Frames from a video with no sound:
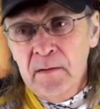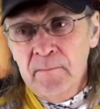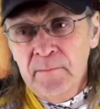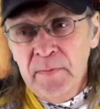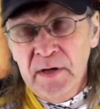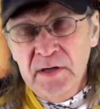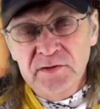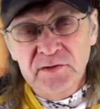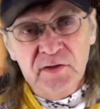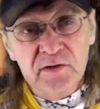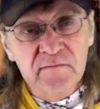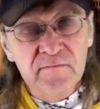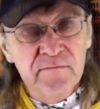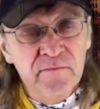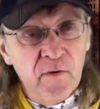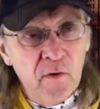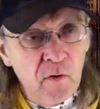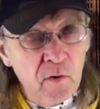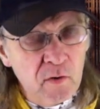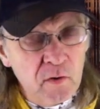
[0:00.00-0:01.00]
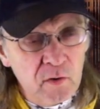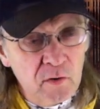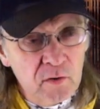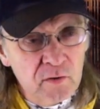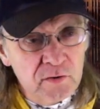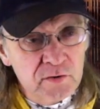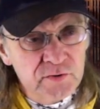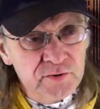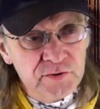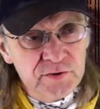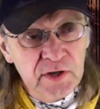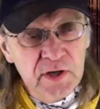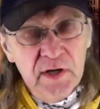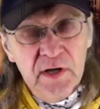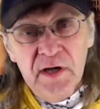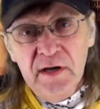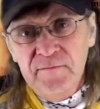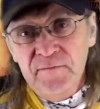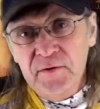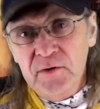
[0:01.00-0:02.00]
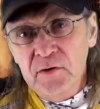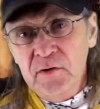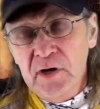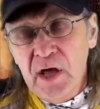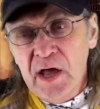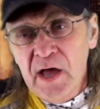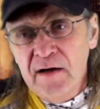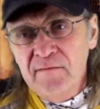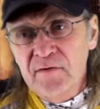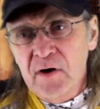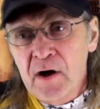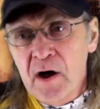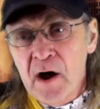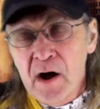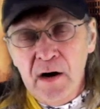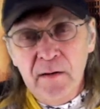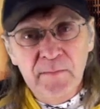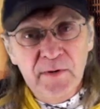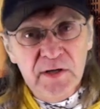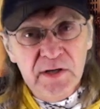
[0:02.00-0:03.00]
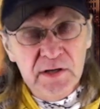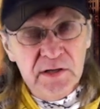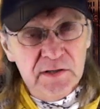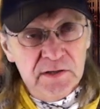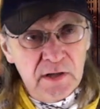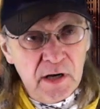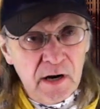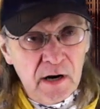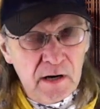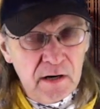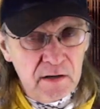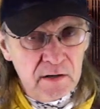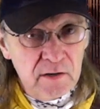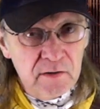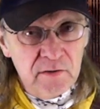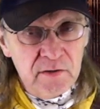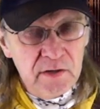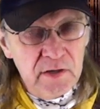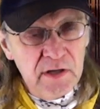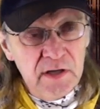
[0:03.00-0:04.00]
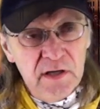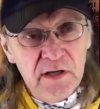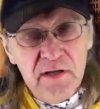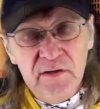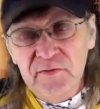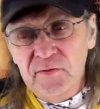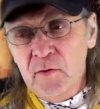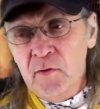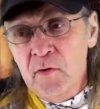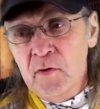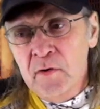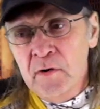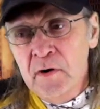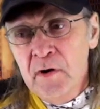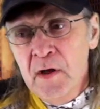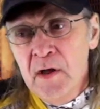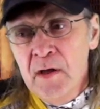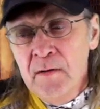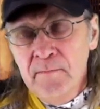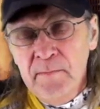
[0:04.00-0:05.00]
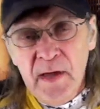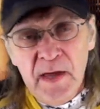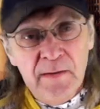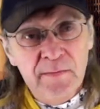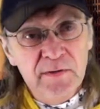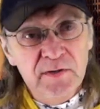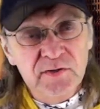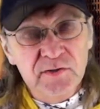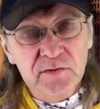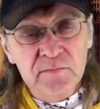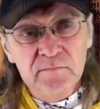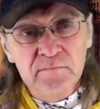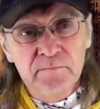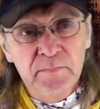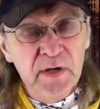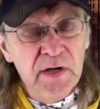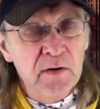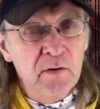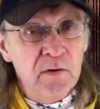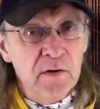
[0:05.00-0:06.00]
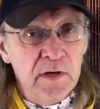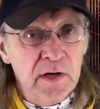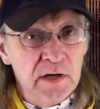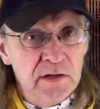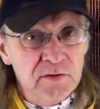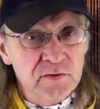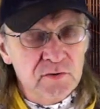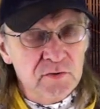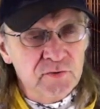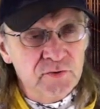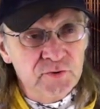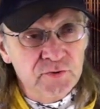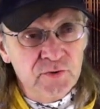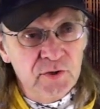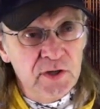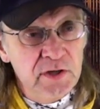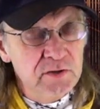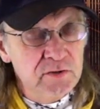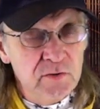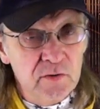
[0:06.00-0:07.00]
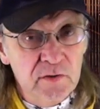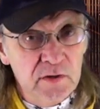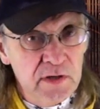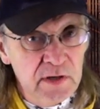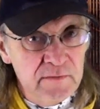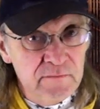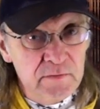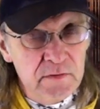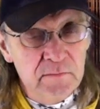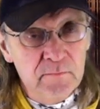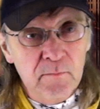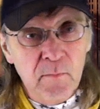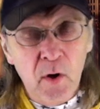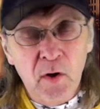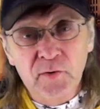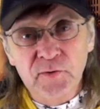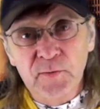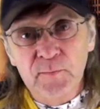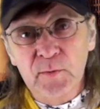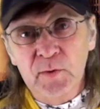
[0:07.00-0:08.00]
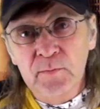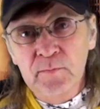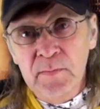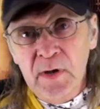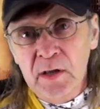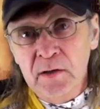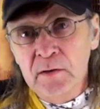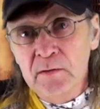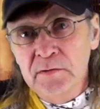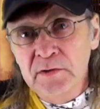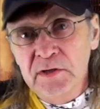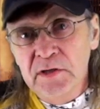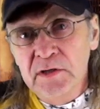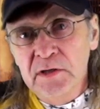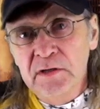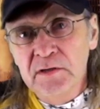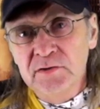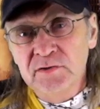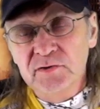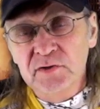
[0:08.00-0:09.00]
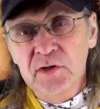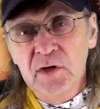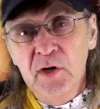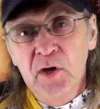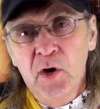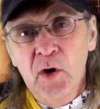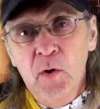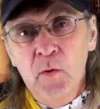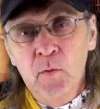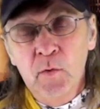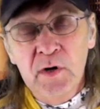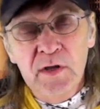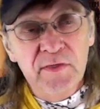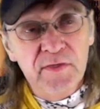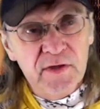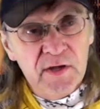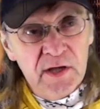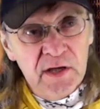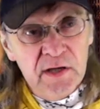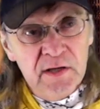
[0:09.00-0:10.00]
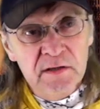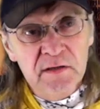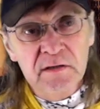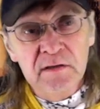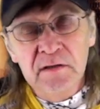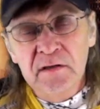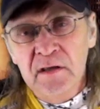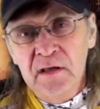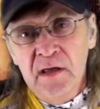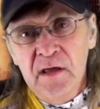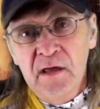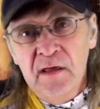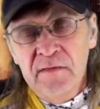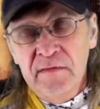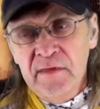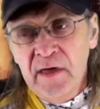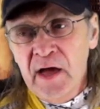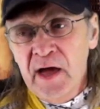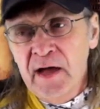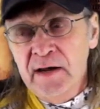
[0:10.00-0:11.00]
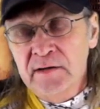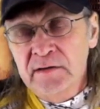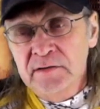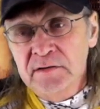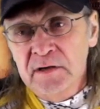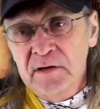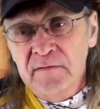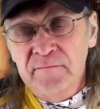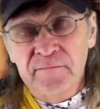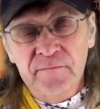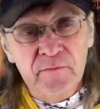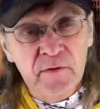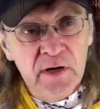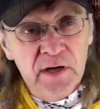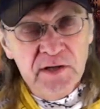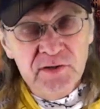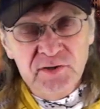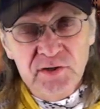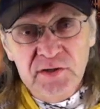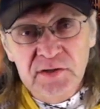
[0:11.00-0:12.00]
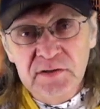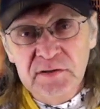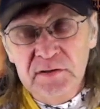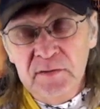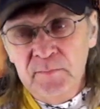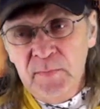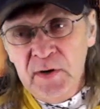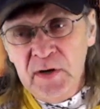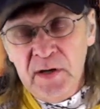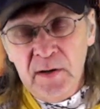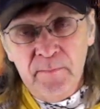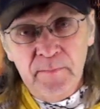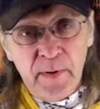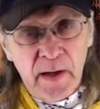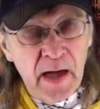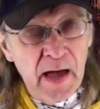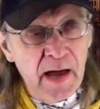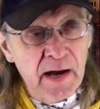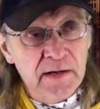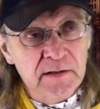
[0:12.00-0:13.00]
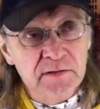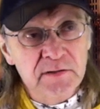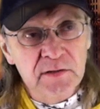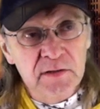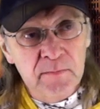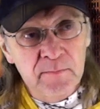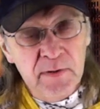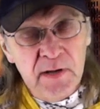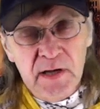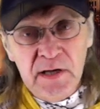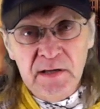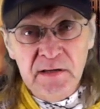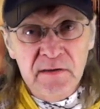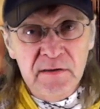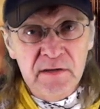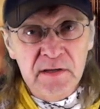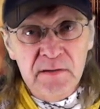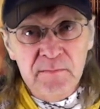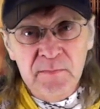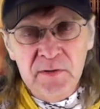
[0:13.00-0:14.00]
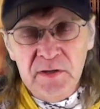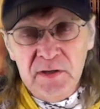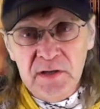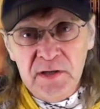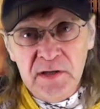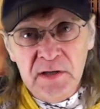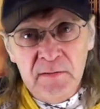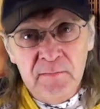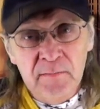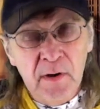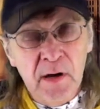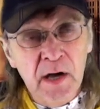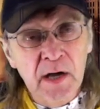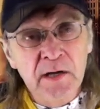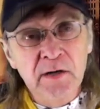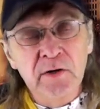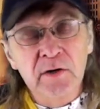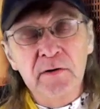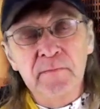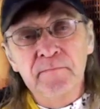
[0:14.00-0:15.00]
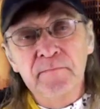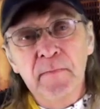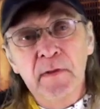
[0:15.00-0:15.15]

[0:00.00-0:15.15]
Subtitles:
basic vocals, if you're going to have a harmony guitar underneath, or maybe some big orchestral strings, or even multiple melodies within that phrasing to bring it back to the main theme in the E minor.